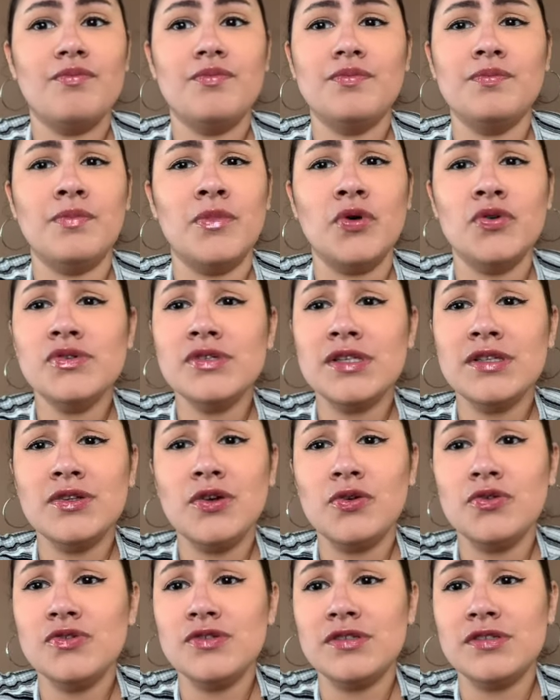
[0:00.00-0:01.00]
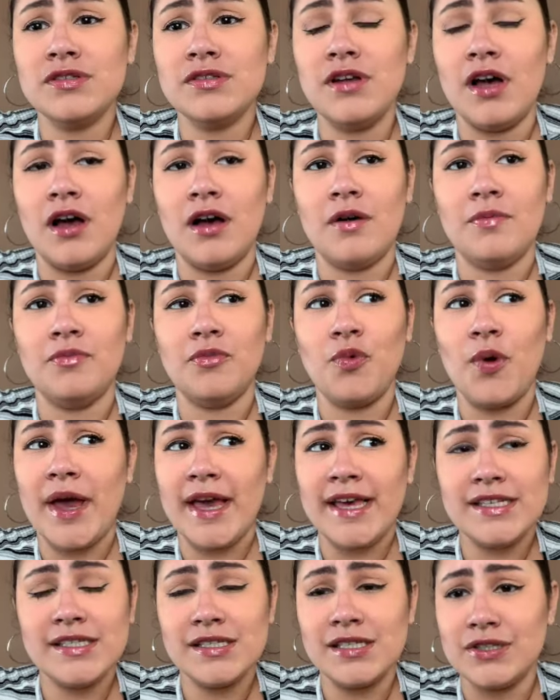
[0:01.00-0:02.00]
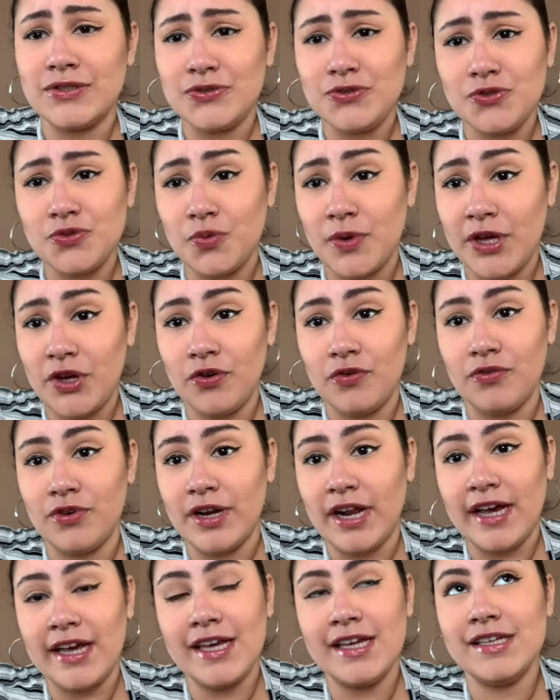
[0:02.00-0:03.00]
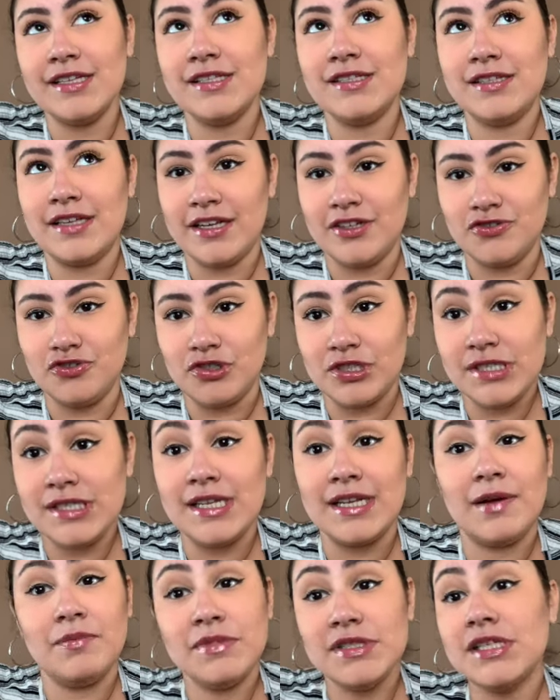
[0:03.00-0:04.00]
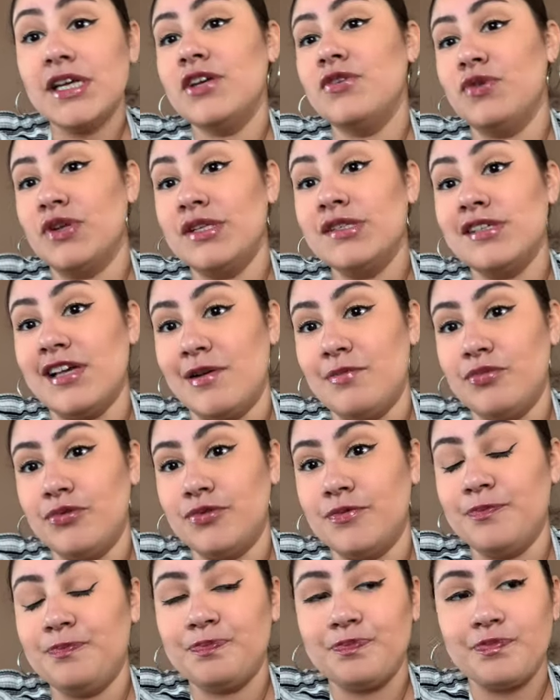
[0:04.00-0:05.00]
most of those ways to lose weight overnight is dangerous. And I'm going to tell you an example.